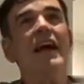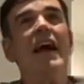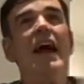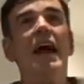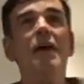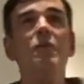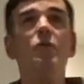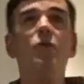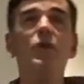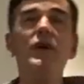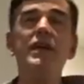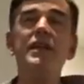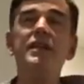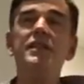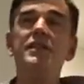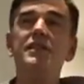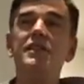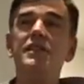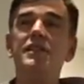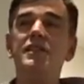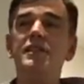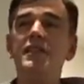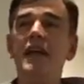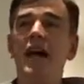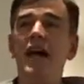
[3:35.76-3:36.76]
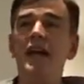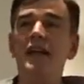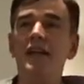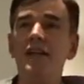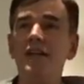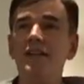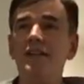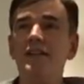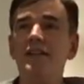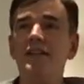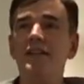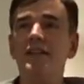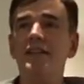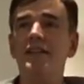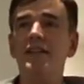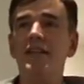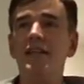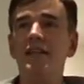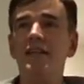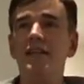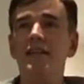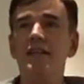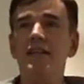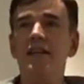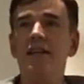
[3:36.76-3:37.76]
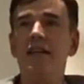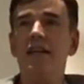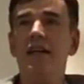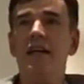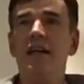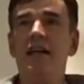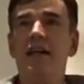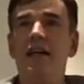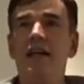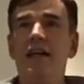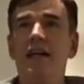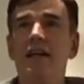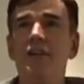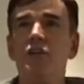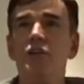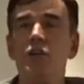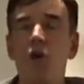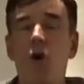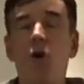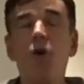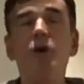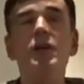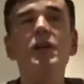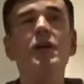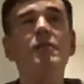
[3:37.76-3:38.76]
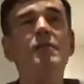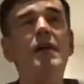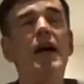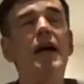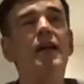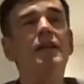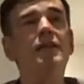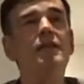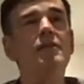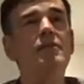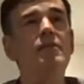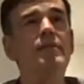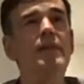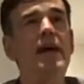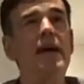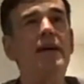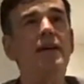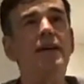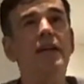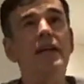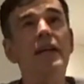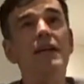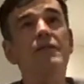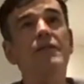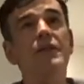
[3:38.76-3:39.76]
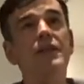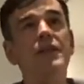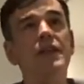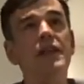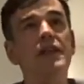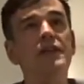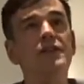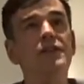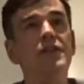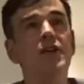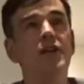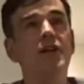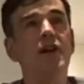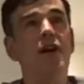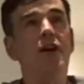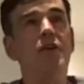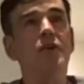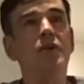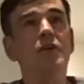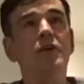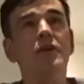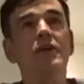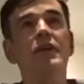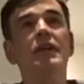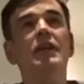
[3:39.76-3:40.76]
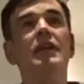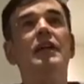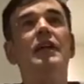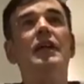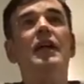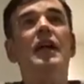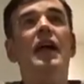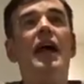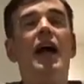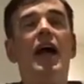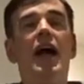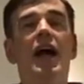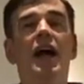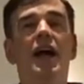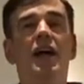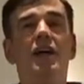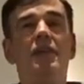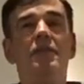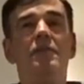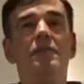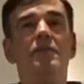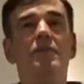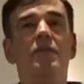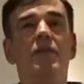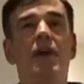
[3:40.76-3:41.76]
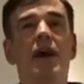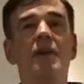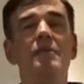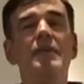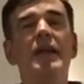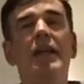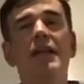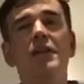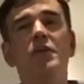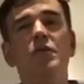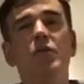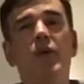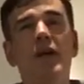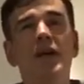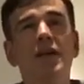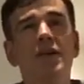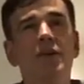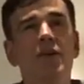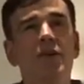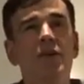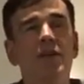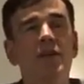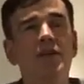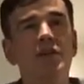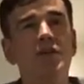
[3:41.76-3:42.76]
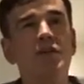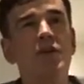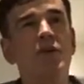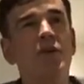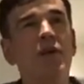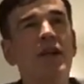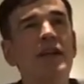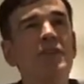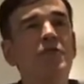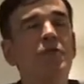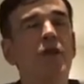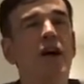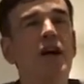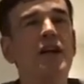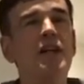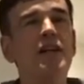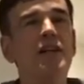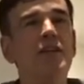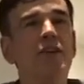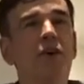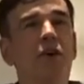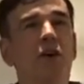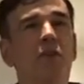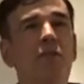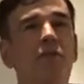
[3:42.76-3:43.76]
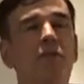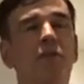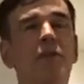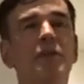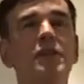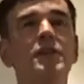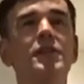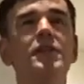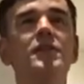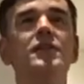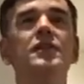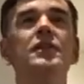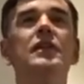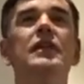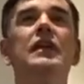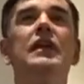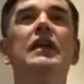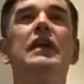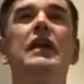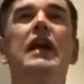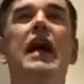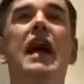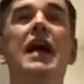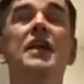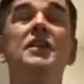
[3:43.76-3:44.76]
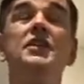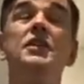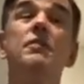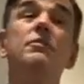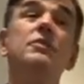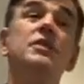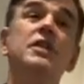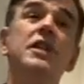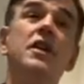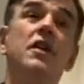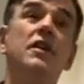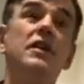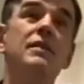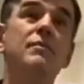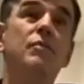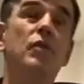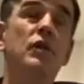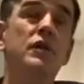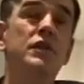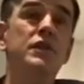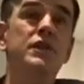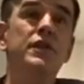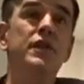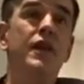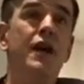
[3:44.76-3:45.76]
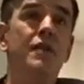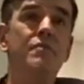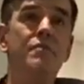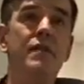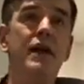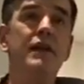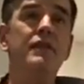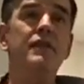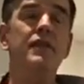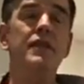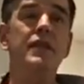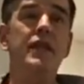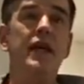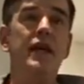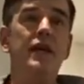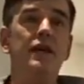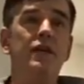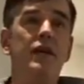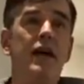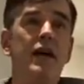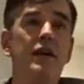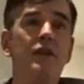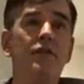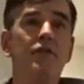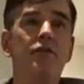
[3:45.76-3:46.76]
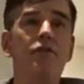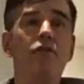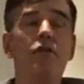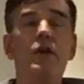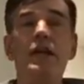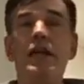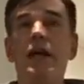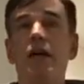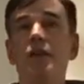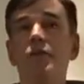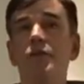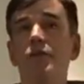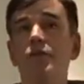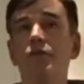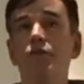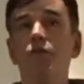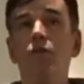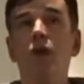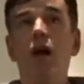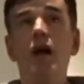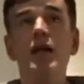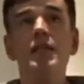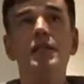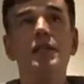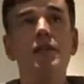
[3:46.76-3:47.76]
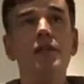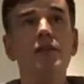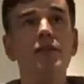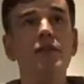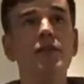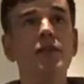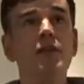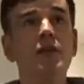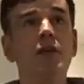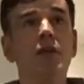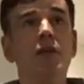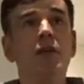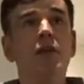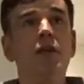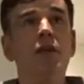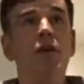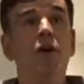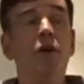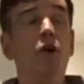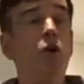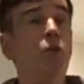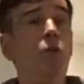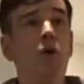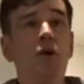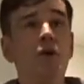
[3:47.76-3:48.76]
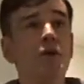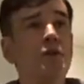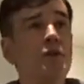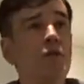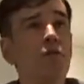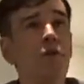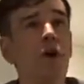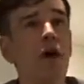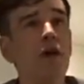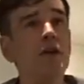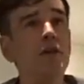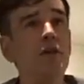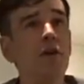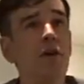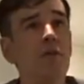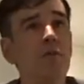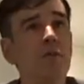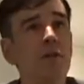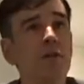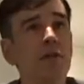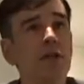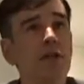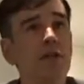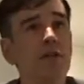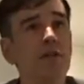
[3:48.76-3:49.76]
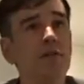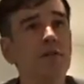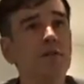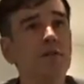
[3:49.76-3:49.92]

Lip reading: We started talking about it about 11 years ago. I met Edwina at a screenwriting conference, and she was the only person I met there out of 300 writers who wanted to write comedy.